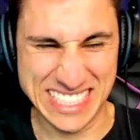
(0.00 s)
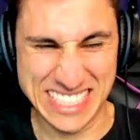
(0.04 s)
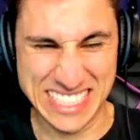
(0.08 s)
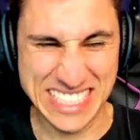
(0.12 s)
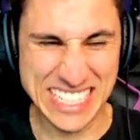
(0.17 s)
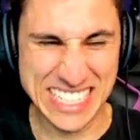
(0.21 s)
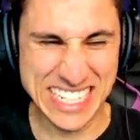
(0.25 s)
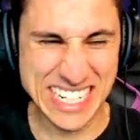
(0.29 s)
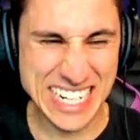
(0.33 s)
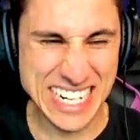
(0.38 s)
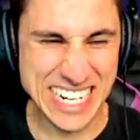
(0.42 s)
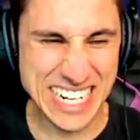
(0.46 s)

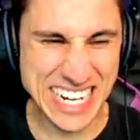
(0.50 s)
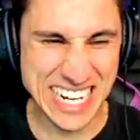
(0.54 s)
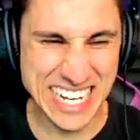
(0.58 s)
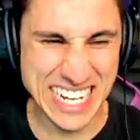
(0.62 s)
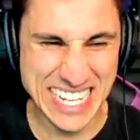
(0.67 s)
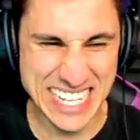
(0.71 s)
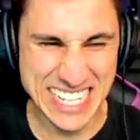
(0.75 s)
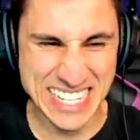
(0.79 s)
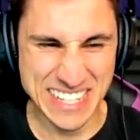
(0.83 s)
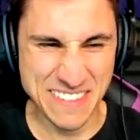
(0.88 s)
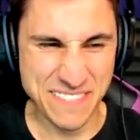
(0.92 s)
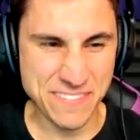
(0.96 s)

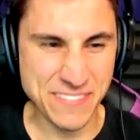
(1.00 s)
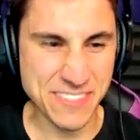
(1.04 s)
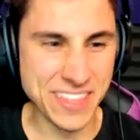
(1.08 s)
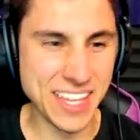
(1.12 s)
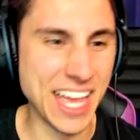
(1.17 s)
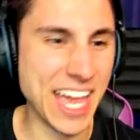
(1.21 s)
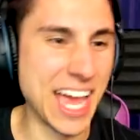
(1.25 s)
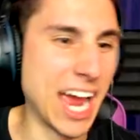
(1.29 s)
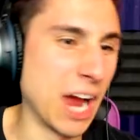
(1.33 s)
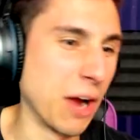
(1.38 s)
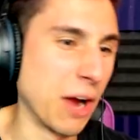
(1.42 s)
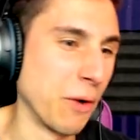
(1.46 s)
Ugh.
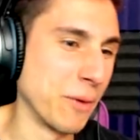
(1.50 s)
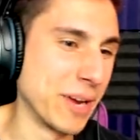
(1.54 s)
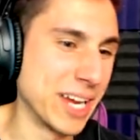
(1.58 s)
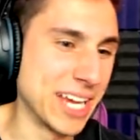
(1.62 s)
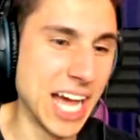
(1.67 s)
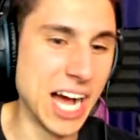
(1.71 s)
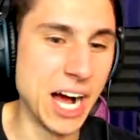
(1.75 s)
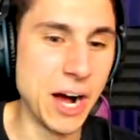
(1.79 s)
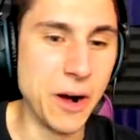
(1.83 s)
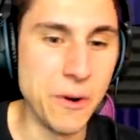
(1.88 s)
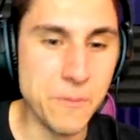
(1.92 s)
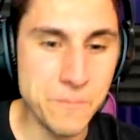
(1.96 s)
There we
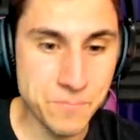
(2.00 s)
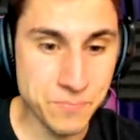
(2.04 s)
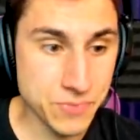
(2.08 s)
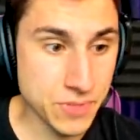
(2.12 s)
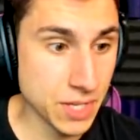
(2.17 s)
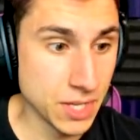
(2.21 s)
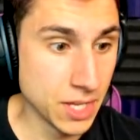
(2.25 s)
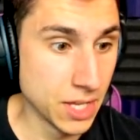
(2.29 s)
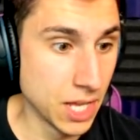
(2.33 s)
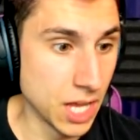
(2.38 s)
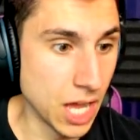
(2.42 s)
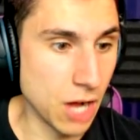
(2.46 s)
go.
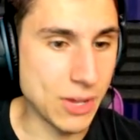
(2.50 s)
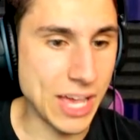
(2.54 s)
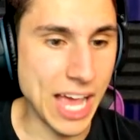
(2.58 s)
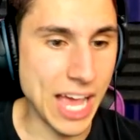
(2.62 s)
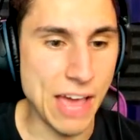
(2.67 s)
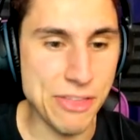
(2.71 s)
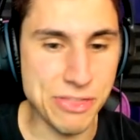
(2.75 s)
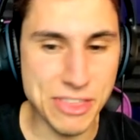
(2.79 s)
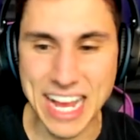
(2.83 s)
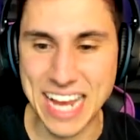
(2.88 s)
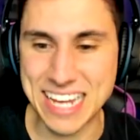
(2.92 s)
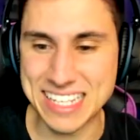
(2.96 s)

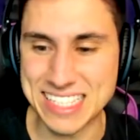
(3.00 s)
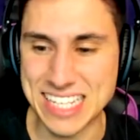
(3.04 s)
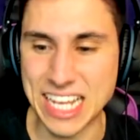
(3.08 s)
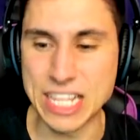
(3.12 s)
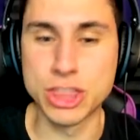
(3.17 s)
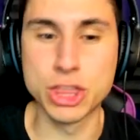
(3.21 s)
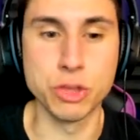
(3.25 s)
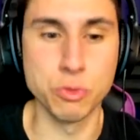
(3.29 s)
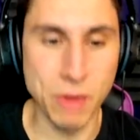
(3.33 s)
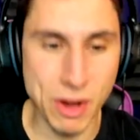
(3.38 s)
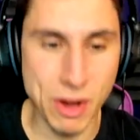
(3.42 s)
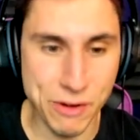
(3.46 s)
Okay, I think I
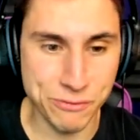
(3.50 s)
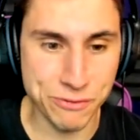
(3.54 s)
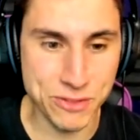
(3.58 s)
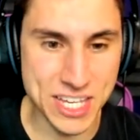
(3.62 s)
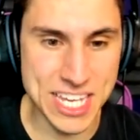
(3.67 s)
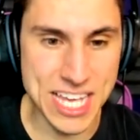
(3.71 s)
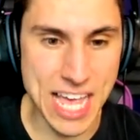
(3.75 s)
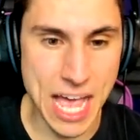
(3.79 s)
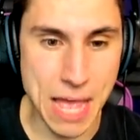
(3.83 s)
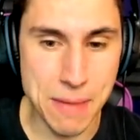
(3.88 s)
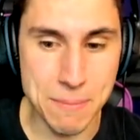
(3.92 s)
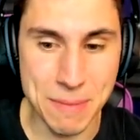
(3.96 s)
said
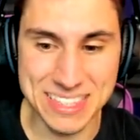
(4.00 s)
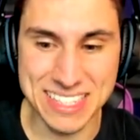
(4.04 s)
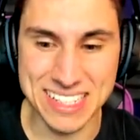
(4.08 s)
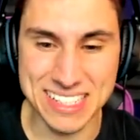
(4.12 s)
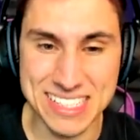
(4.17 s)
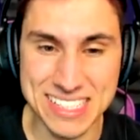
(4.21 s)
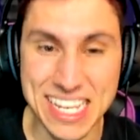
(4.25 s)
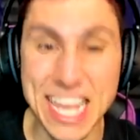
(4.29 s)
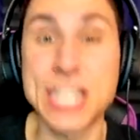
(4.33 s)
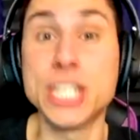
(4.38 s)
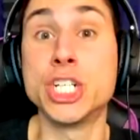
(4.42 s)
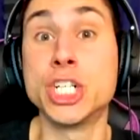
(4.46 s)
thrifty. I meant to
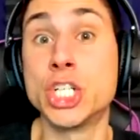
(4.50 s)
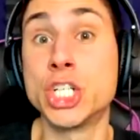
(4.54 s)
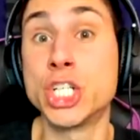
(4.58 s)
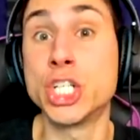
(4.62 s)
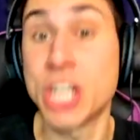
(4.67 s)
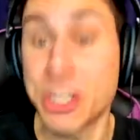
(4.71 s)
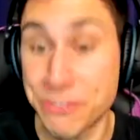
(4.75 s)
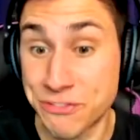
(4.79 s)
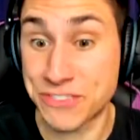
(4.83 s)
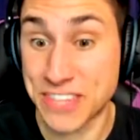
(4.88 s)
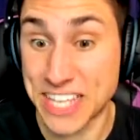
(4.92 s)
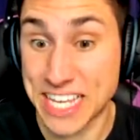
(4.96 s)
say
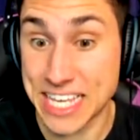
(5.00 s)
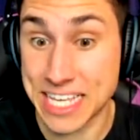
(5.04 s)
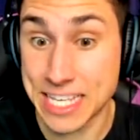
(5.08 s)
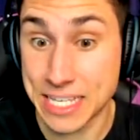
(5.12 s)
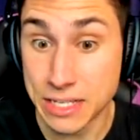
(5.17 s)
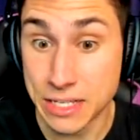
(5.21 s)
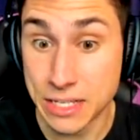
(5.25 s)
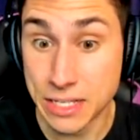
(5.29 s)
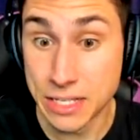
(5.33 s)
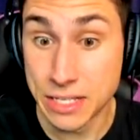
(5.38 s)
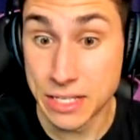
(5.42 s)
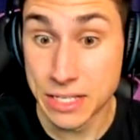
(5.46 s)

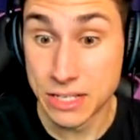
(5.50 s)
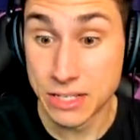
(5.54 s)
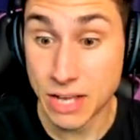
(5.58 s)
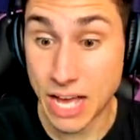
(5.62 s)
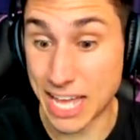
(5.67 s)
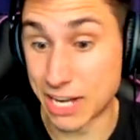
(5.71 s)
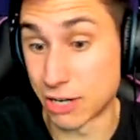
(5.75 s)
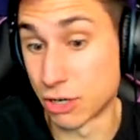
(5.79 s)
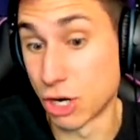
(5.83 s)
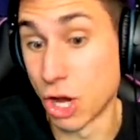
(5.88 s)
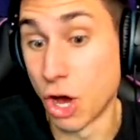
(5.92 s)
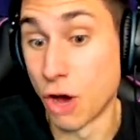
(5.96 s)
shifty.
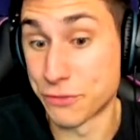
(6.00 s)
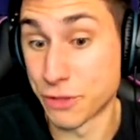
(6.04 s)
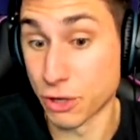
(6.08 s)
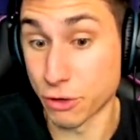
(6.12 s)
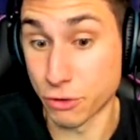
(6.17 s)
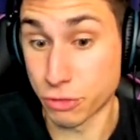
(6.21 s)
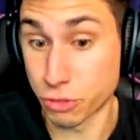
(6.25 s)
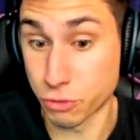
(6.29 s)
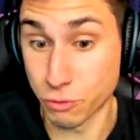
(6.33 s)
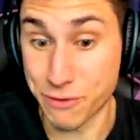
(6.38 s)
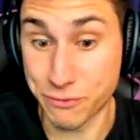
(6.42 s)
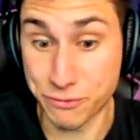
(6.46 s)
I don't know if
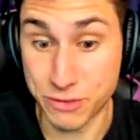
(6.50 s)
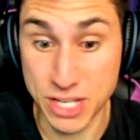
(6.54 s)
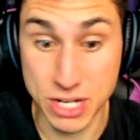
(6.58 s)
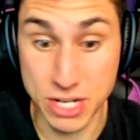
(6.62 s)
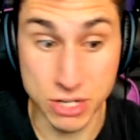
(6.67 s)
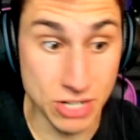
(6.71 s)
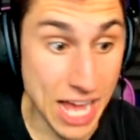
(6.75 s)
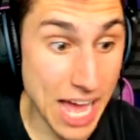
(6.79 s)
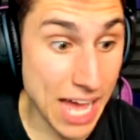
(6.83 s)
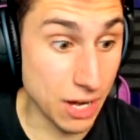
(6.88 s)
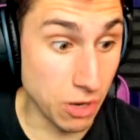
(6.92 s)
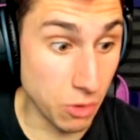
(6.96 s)
they're thrifty
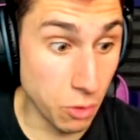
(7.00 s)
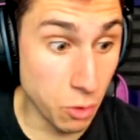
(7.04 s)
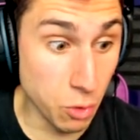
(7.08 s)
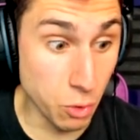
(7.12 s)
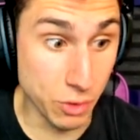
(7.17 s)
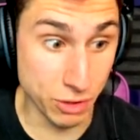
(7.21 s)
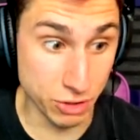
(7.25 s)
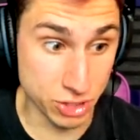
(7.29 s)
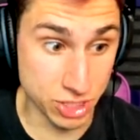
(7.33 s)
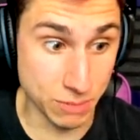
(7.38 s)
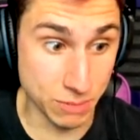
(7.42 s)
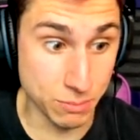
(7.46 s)
or not.
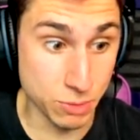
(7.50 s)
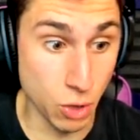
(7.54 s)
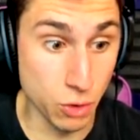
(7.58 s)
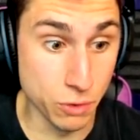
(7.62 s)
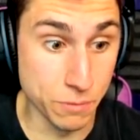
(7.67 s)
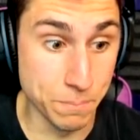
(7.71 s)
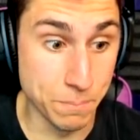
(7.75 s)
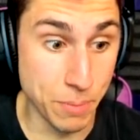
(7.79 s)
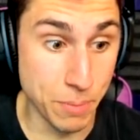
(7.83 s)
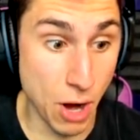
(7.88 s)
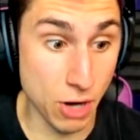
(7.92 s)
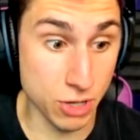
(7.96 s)
Oh, there's some
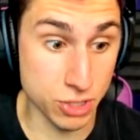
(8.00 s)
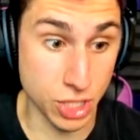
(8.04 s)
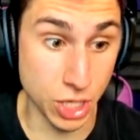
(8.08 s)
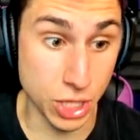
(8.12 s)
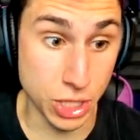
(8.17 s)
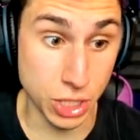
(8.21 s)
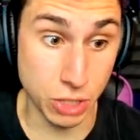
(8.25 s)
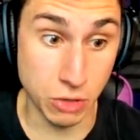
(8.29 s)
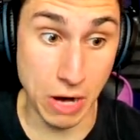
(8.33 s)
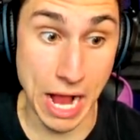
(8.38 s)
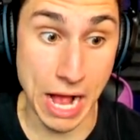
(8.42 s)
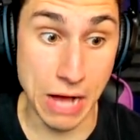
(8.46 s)
golden bars
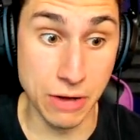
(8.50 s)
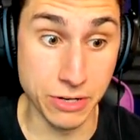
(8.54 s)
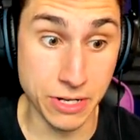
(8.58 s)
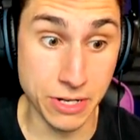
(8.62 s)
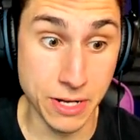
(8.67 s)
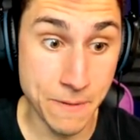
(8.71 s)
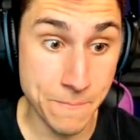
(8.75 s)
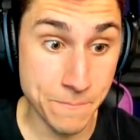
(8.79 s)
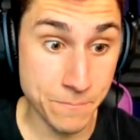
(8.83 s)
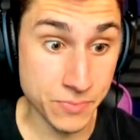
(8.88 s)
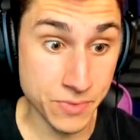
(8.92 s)
on the ground.